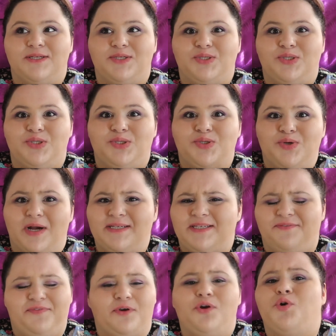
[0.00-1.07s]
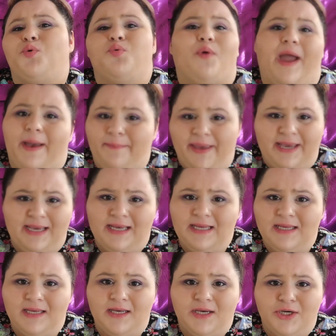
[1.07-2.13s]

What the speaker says: stress, if you're cramming,